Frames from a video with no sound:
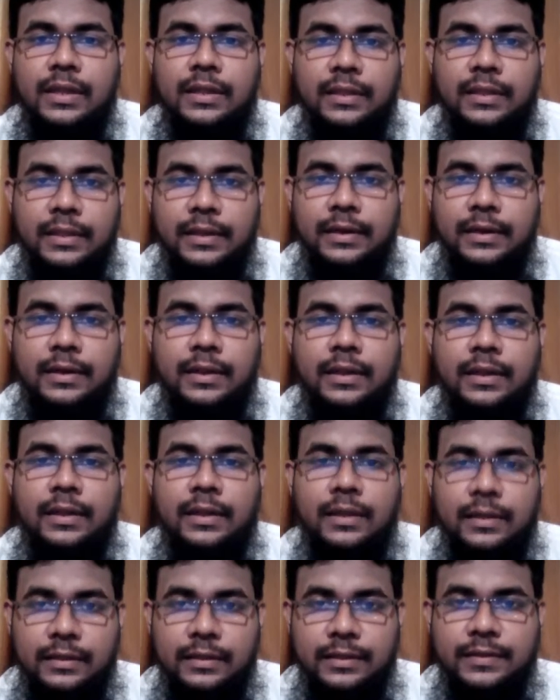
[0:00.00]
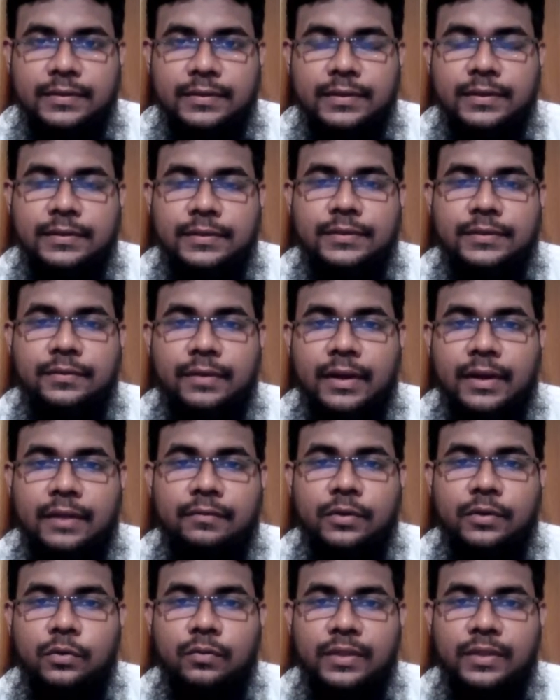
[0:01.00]
then this is
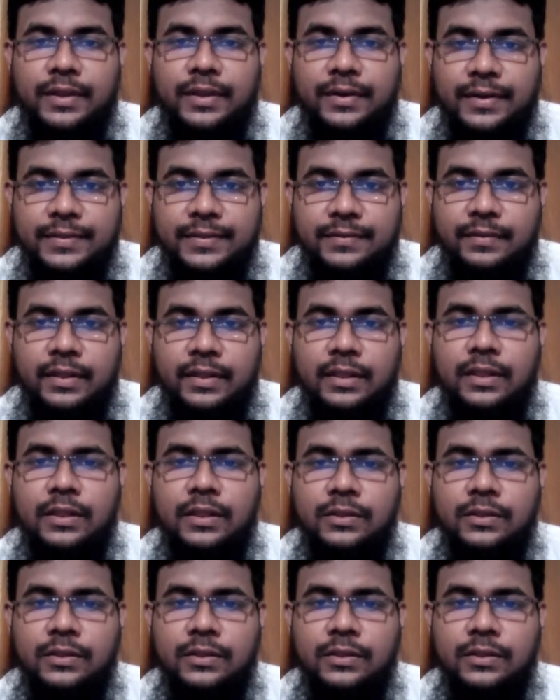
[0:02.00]
relevant over there as well.